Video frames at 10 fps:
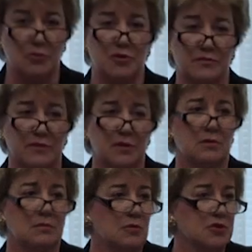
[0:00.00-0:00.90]
or severe
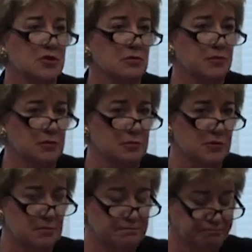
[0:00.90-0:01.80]
emotional
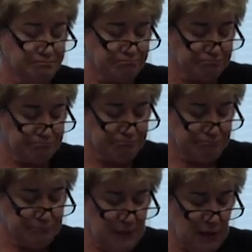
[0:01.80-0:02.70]
abuse.
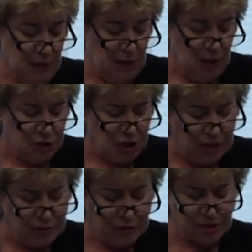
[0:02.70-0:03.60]

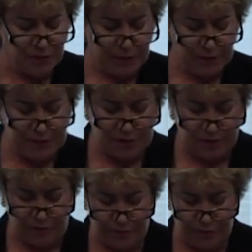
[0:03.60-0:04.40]
Childhood experiences of